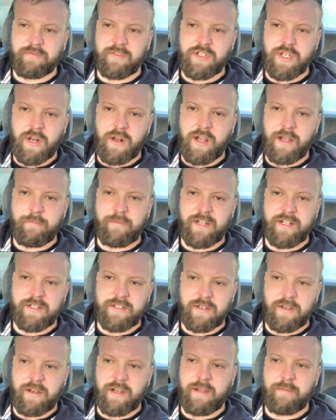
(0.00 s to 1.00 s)
Time
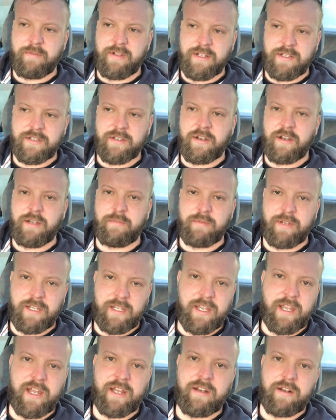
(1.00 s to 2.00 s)
and time and time
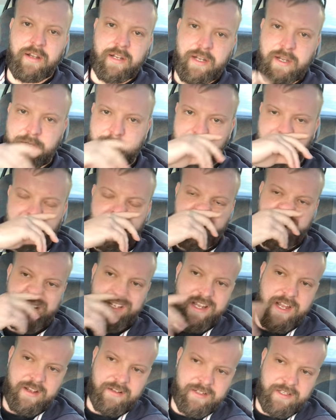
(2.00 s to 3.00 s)
again, I go to
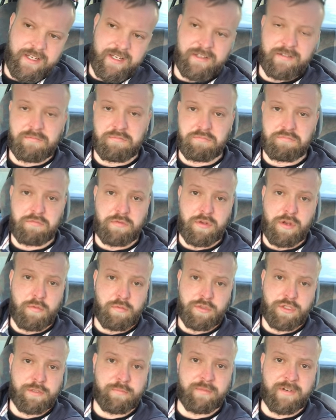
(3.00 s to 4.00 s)
clients' houses. Who
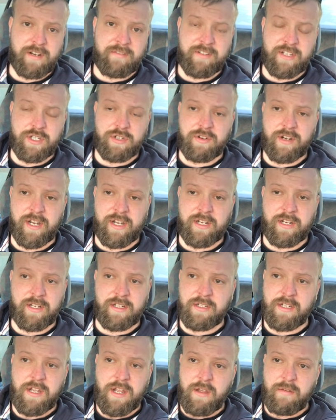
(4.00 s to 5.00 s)
was your previous
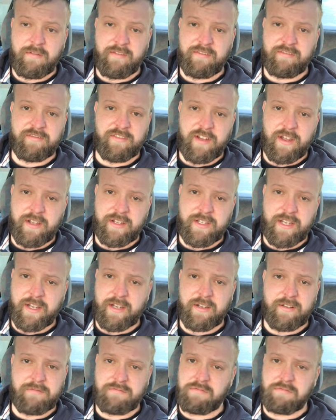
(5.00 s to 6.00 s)
trainer? Within 30
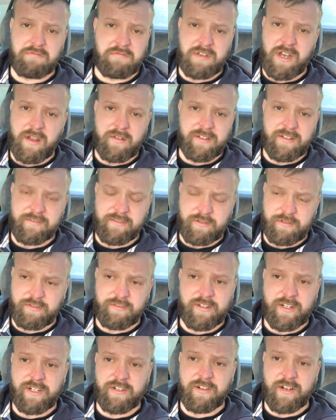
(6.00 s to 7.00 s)
seconds, no, it's a full
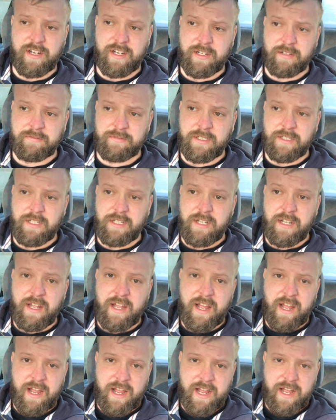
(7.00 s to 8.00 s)
street trainer.
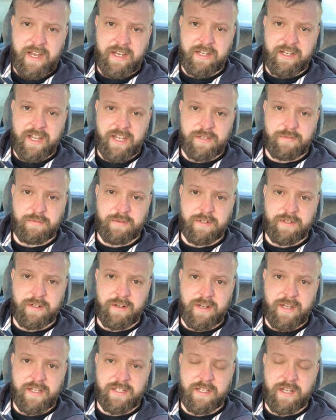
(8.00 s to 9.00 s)
And guess what,
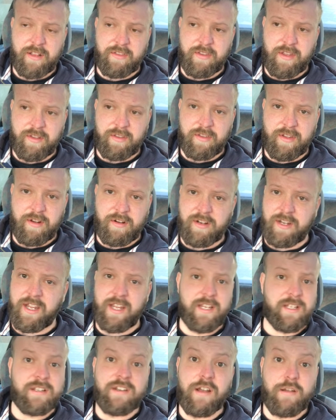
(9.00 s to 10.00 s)
guys? The dog
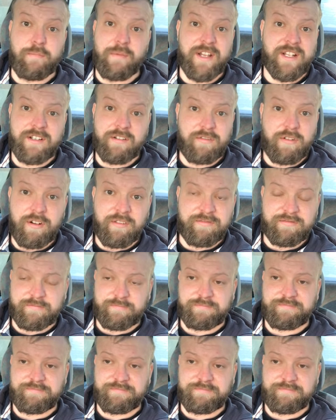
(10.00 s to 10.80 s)
is no better off.